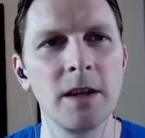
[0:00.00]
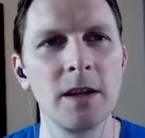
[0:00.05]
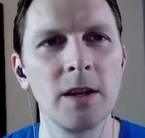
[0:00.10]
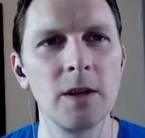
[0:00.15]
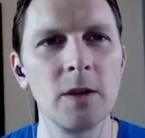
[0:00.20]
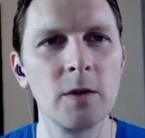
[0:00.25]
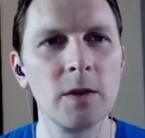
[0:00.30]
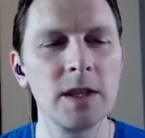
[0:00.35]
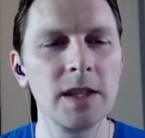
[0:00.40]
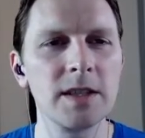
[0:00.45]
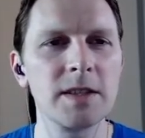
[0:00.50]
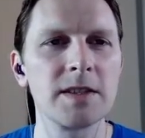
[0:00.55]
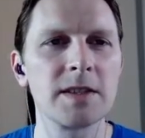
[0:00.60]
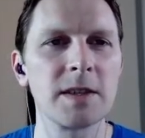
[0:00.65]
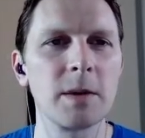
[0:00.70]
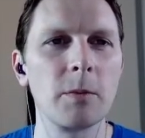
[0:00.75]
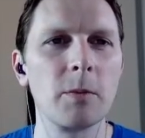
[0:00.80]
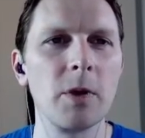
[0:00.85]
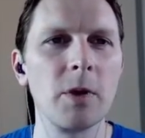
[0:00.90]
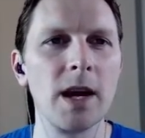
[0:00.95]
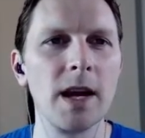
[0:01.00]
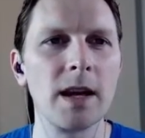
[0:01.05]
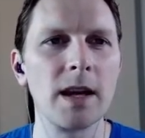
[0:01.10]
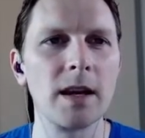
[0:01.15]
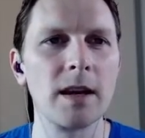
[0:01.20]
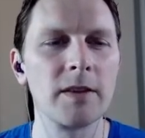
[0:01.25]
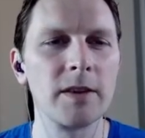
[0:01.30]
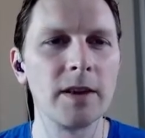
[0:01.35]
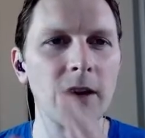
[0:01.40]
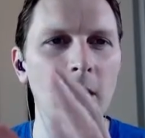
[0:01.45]
You need some way
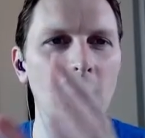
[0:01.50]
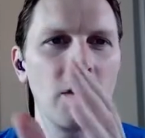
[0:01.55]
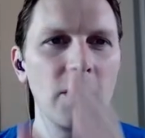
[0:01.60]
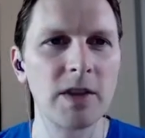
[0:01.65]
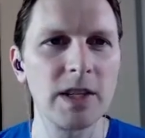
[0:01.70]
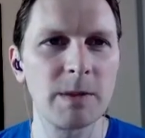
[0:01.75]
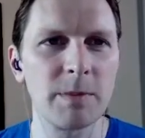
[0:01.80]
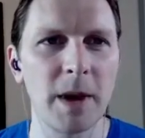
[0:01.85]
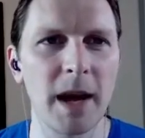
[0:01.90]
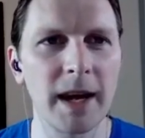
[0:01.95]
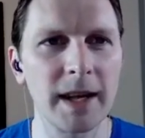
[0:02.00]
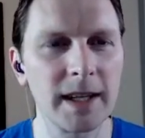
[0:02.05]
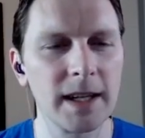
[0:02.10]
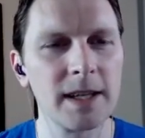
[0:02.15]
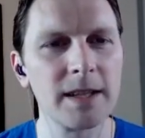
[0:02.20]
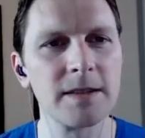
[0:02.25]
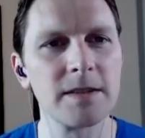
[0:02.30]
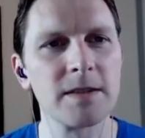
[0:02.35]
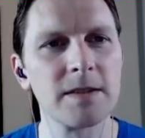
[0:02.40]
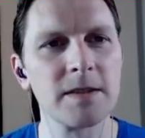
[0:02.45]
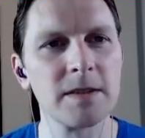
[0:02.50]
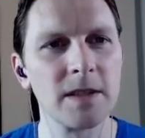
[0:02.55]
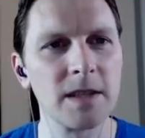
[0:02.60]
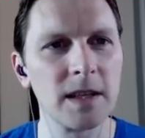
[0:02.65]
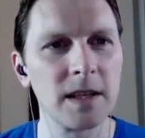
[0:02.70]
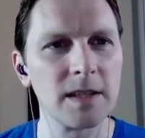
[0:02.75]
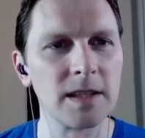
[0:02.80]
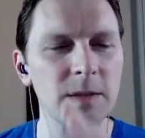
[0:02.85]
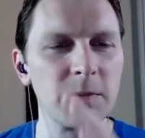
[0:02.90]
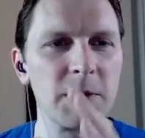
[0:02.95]
that all these backends
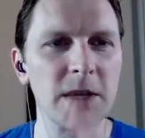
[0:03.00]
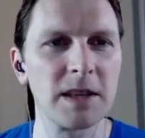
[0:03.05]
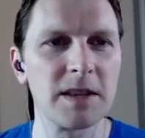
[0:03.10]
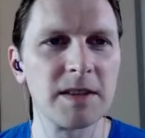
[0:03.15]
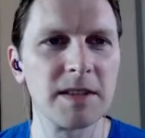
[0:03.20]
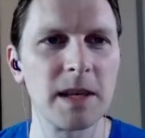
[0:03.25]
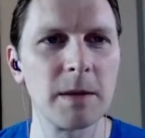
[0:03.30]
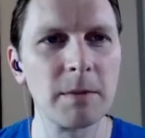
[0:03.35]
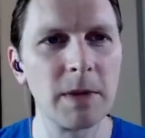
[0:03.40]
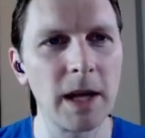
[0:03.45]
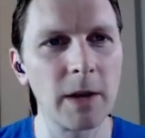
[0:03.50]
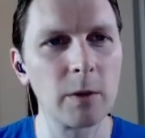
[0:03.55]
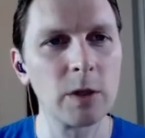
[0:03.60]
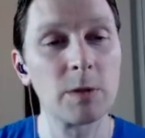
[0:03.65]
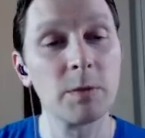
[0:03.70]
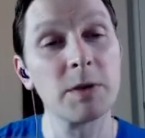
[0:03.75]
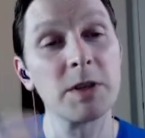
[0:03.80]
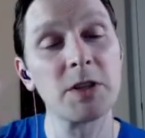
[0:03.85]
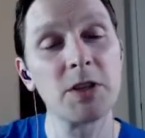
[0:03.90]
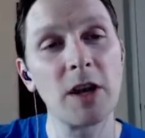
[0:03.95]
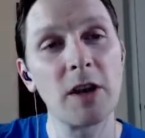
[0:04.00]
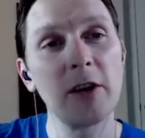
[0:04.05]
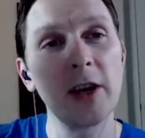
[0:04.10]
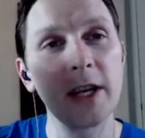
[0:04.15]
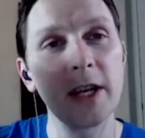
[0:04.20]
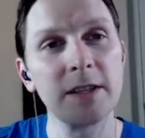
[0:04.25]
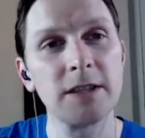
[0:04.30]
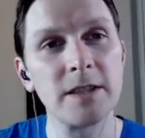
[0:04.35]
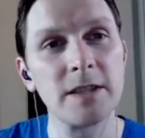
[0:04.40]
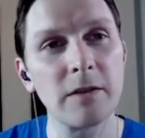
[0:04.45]
can speak the same language, but
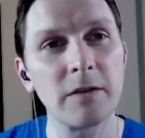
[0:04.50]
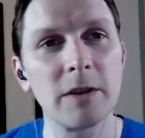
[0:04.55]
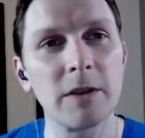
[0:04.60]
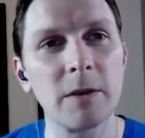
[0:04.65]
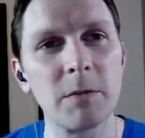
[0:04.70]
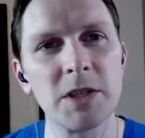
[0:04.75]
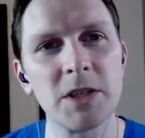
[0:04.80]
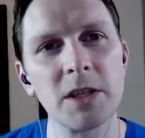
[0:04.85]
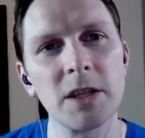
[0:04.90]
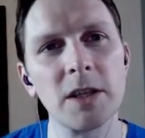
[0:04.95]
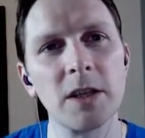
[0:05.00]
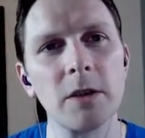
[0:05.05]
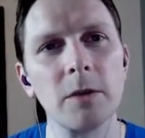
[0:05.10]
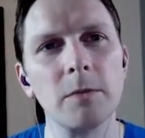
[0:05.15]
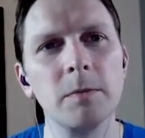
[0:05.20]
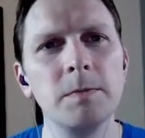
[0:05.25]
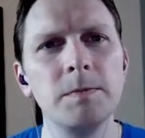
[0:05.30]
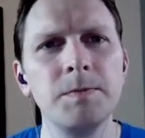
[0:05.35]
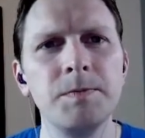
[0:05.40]
generate different machine code.